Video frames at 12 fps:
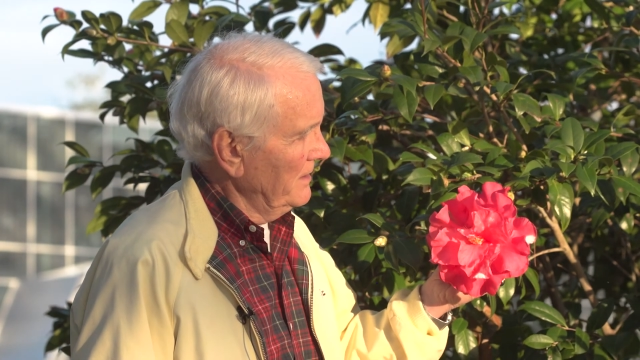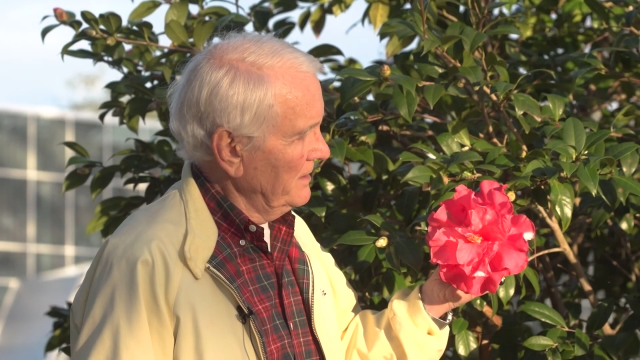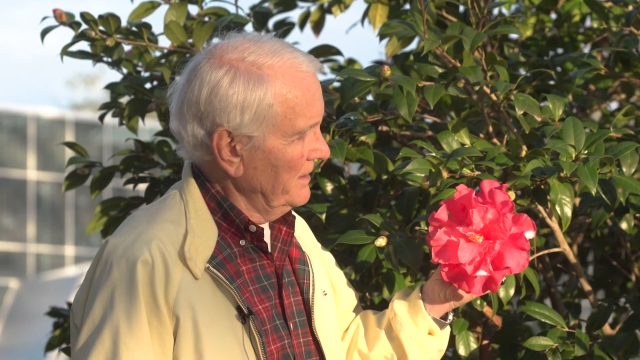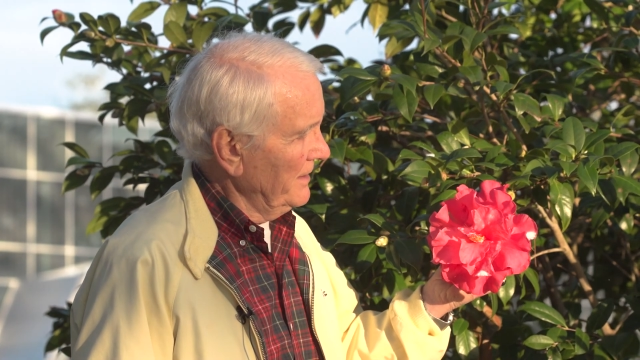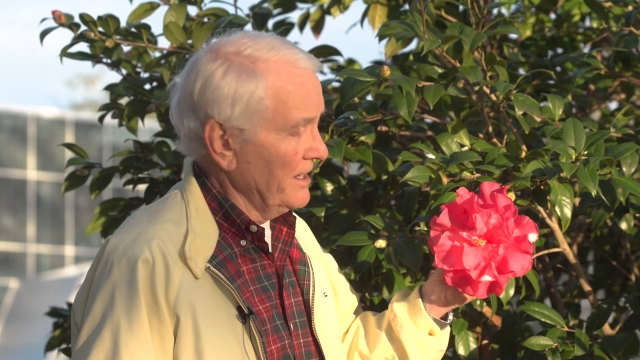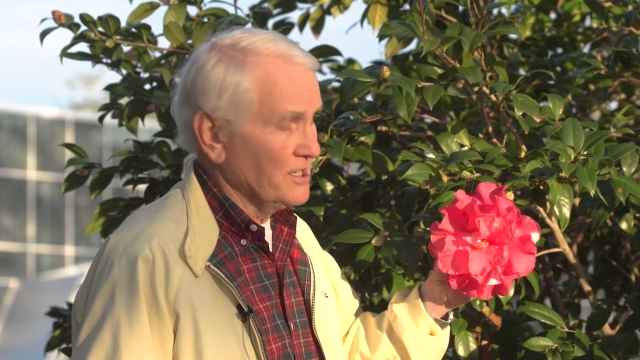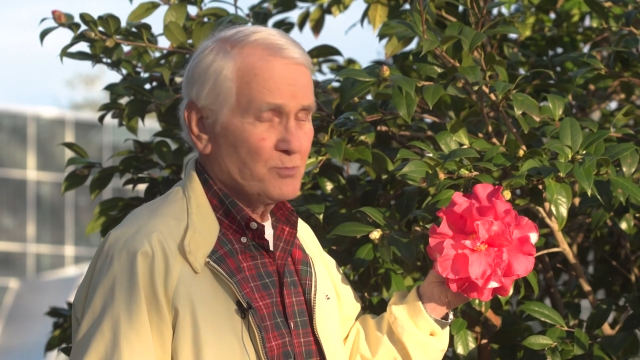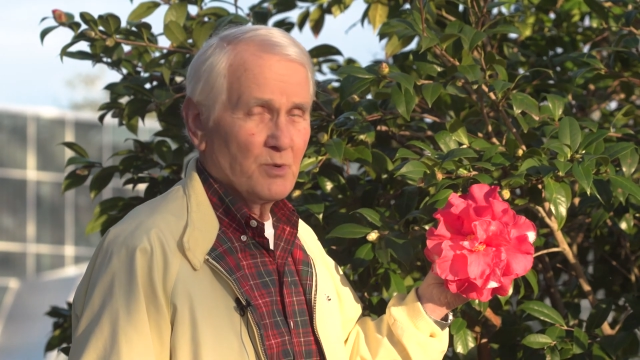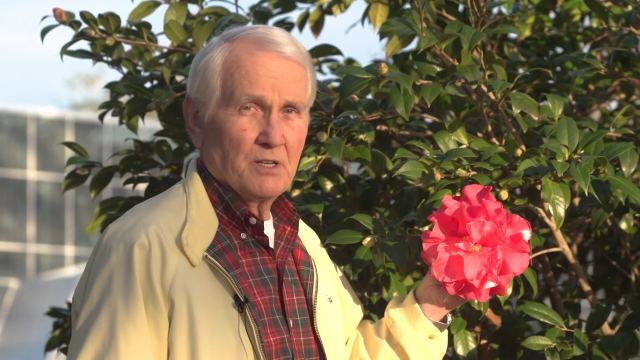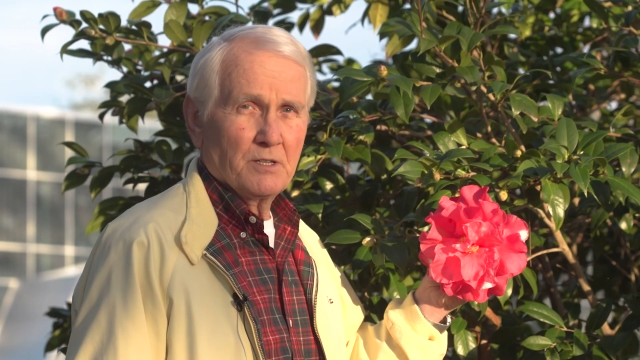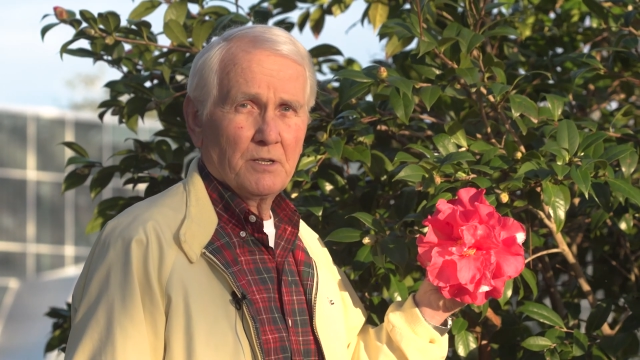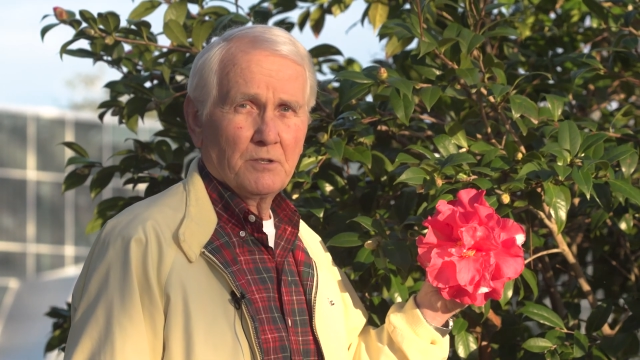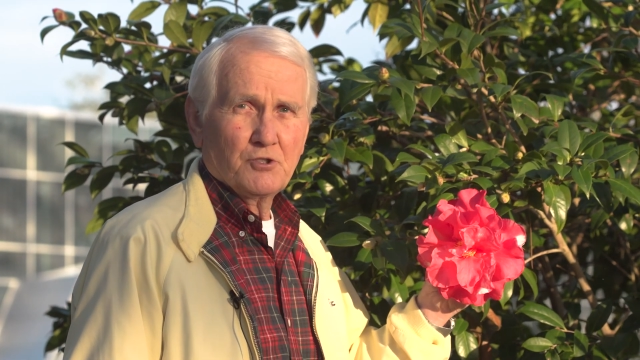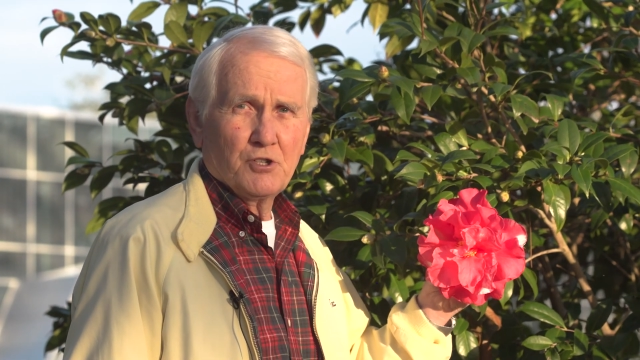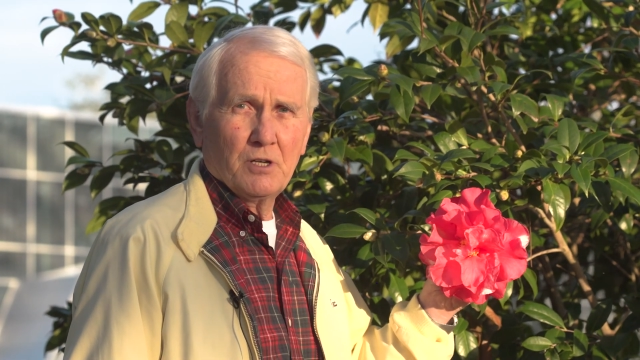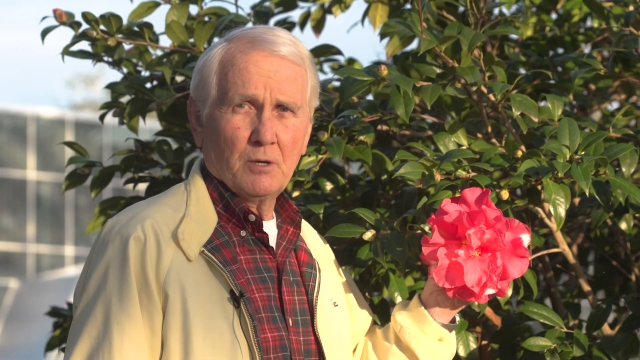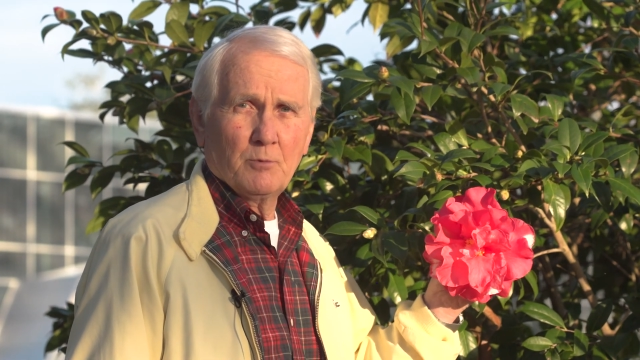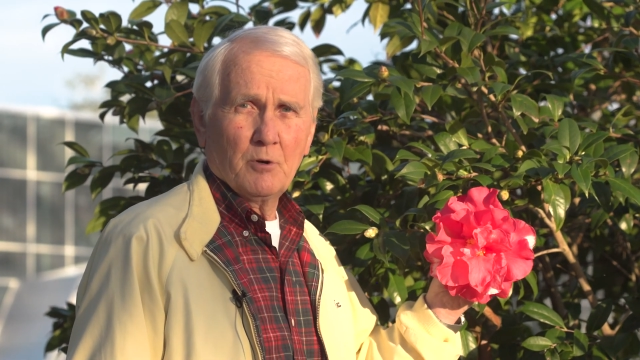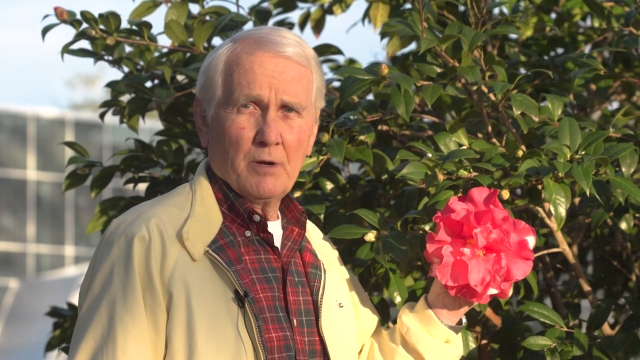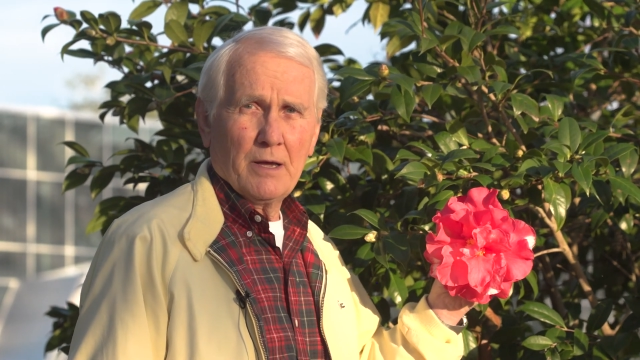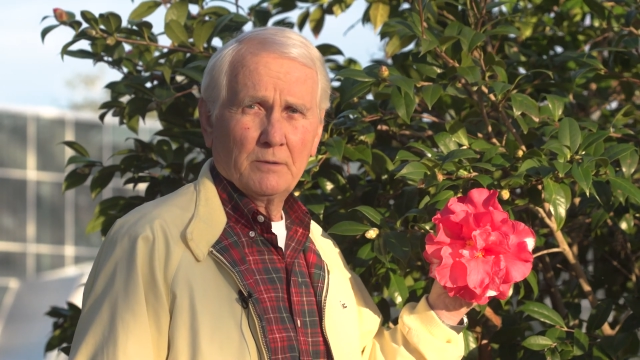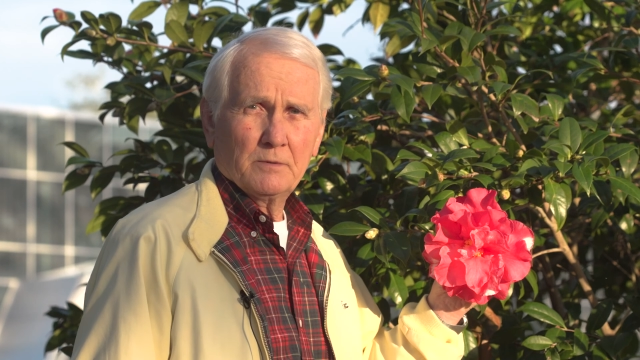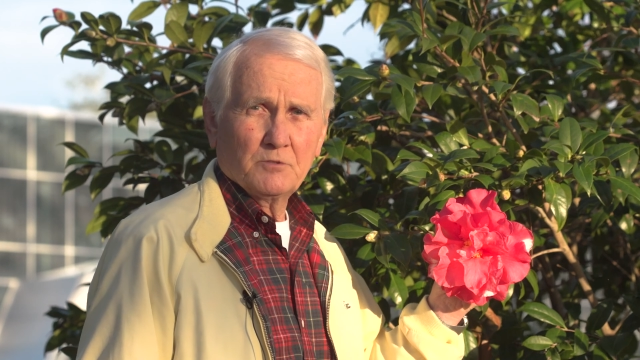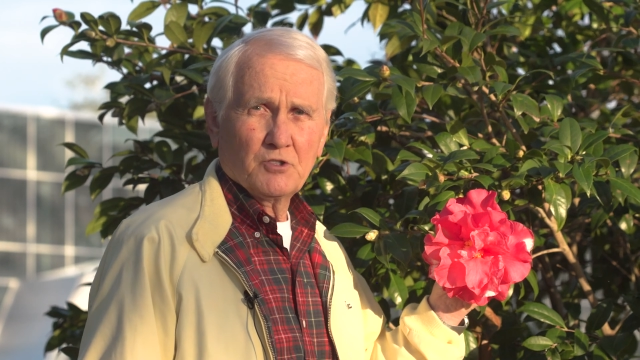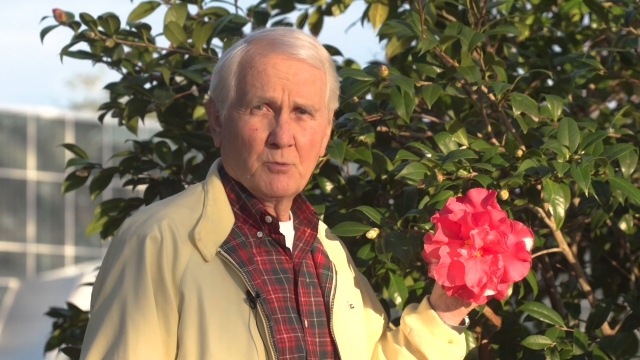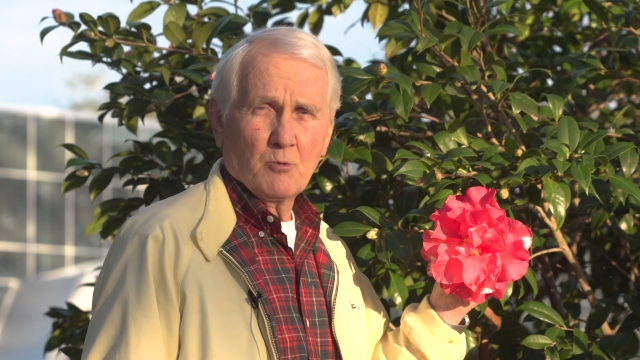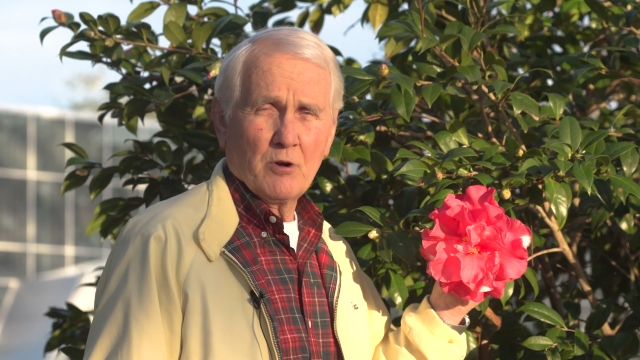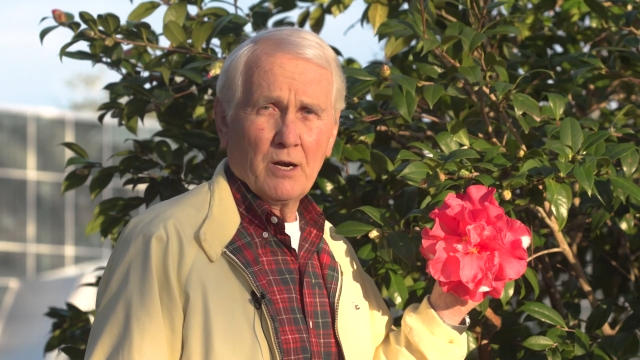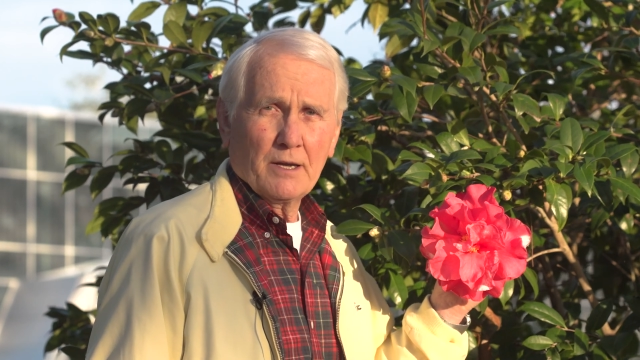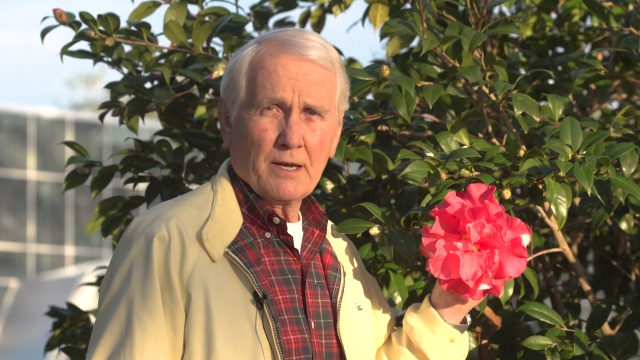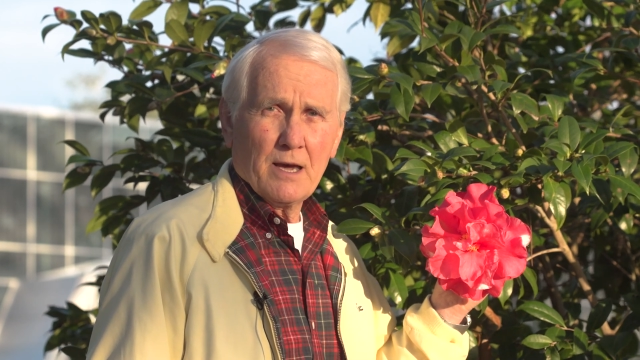It has been jibbed, or gibberellic